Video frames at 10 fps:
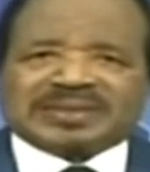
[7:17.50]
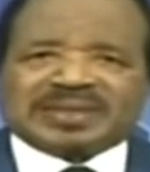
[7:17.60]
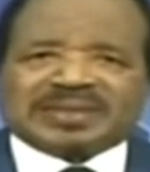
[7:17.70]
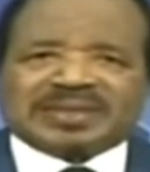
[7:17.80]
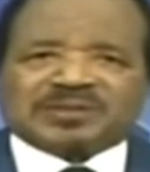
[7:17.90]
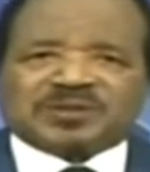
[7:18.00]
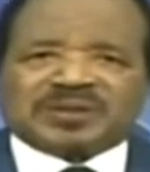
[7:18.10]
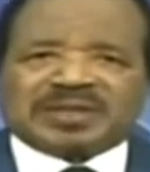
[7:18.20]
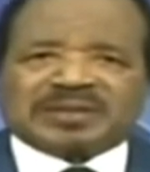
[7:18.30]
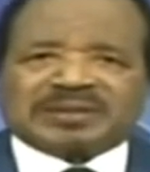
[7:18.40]
not
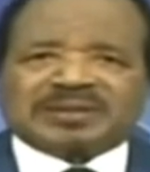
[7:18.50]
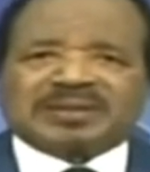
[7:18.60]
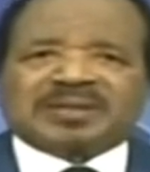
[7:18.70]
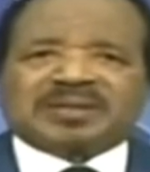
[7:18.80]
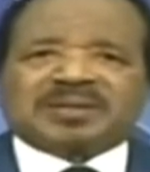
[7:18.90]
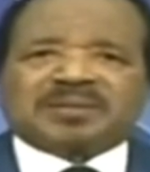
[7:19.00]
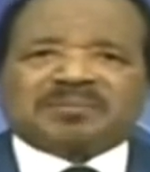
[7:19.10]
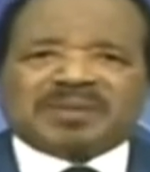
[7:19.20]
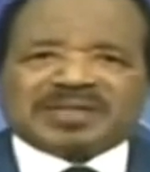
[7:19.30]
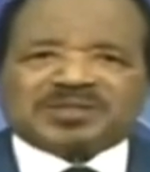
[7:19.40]
only of
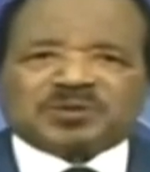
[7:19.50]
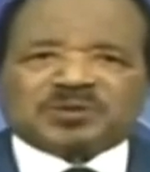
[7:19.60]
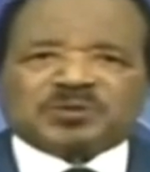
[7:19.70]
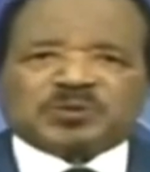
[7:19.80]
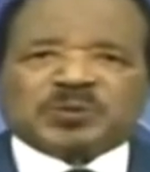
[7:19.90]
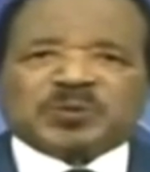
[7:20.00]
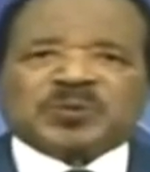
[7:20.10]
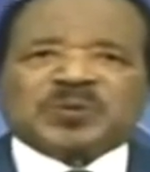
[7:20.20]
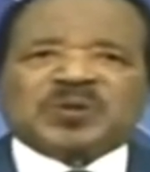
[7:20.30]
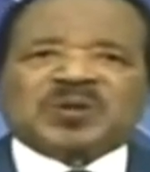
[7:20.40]
seizing the job
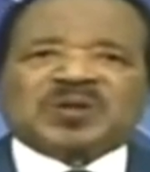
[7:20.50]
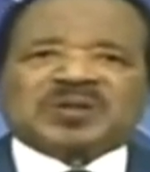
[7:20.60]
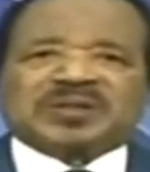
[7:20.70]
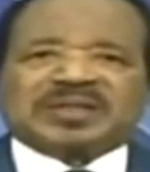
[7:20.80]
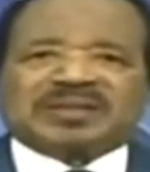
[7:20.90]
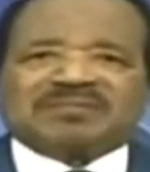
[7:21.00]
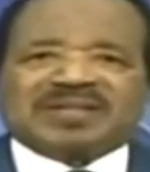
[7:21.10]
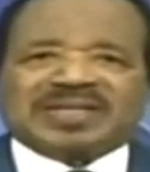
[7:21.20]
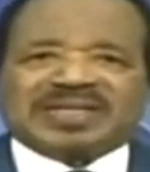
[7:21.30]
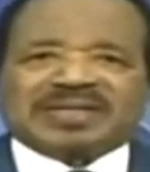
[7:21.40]
opportunities
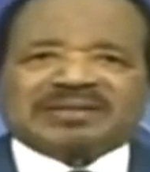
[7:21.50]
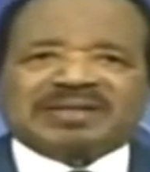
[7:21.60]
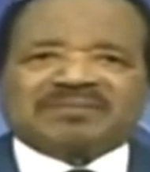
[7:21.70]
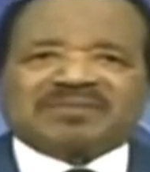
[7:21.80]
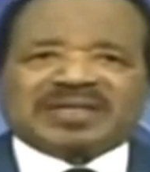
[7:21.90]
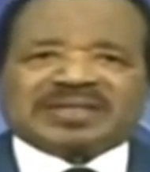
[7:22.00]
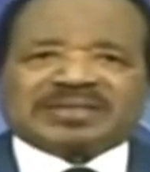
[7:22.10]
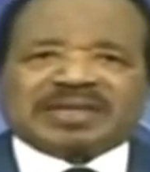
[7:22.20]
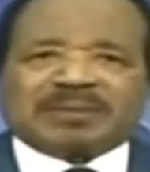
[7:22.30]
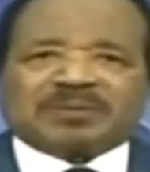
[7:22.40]
available locally
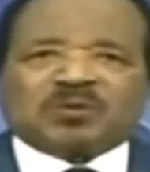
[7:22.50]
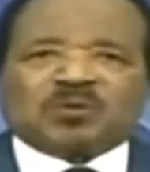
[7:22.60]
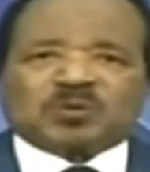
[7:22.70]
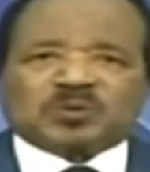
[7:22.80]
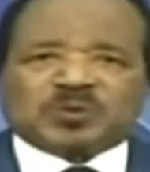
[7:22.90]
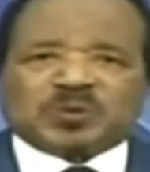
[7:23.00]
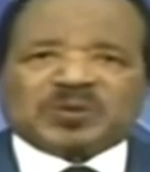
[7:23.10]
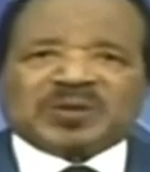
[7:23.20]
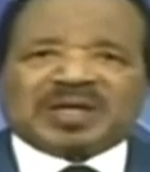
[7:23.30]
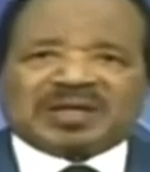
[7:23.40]
and
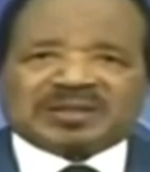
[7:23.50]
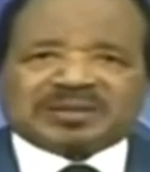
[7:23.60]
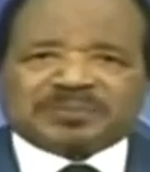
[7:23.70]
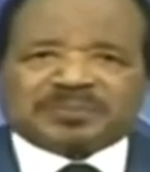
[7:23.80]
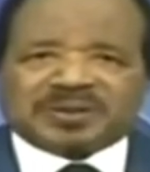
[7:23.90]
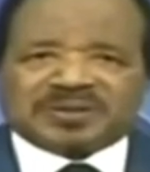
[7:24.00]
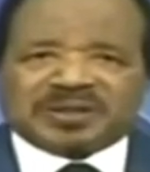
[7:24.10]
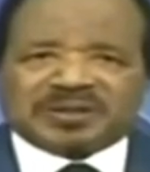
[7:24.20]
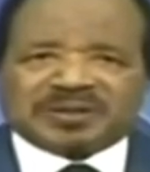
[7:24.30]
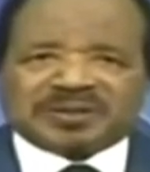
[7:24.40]
internationally,
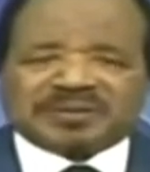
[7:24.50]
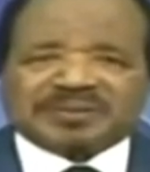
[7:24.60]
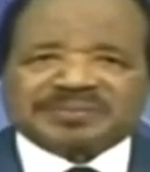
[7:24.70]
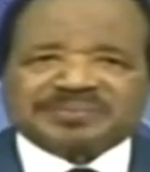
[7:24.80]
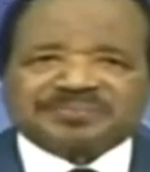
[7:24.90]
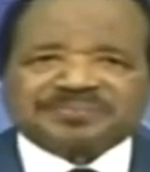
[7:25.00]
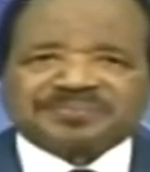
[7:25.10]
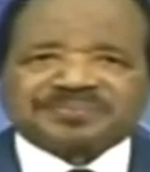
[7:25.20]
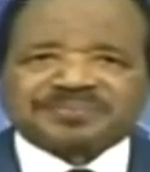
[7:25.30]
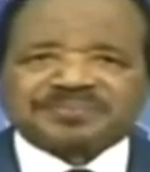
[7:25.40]
but also of
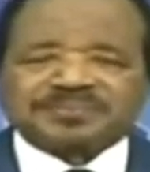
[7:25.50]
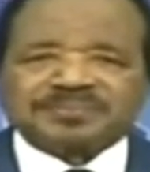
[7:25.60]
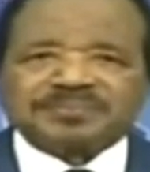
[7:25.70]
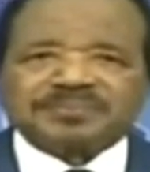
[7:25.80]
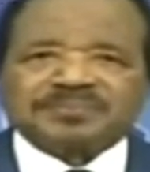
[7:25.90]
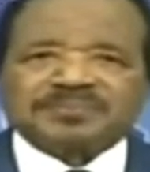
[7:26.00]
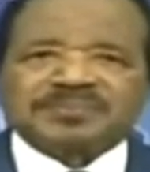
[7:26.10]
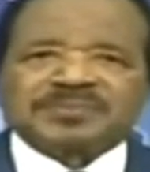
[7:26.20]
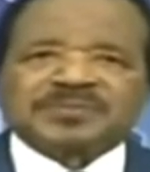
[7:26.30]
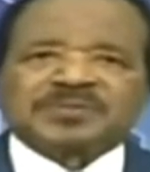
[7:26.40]
becoming
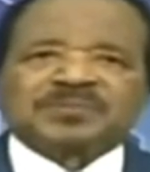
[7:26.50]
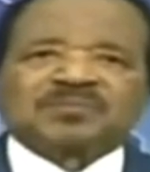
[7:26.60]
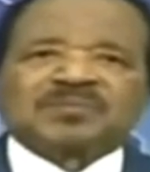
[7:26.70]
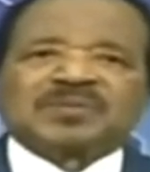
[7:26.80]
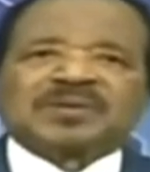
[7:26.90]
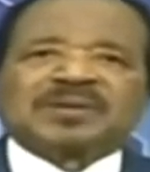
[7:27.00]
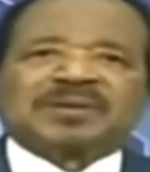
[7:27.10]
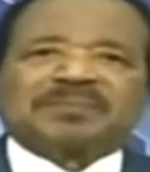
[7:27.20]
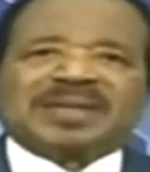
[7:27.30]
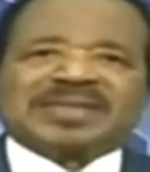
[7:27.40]
veritable
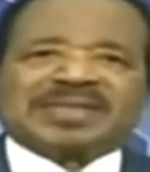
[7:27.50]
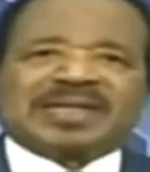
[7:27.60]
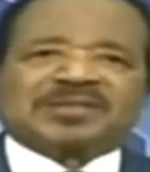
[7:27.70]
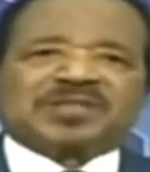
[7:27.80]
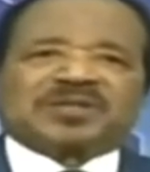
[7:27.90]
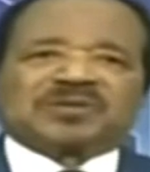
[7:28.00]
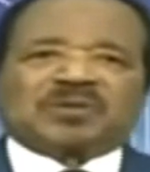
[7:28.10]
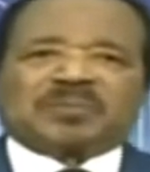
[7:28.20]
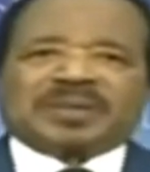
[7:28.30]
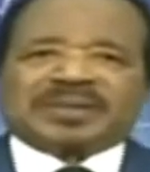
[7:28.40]
self-employed
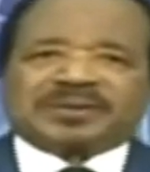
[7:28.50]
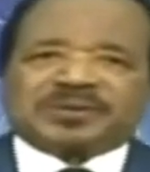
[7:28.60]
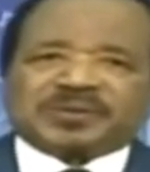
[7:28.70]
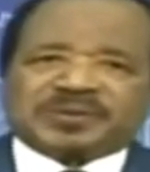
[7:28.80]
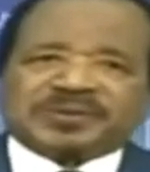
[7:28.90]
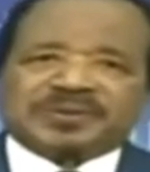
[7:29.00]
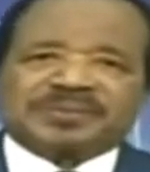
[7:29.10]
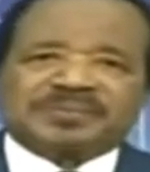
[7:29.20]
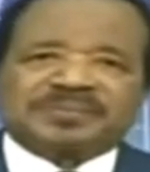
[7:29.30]
entrepreneurs.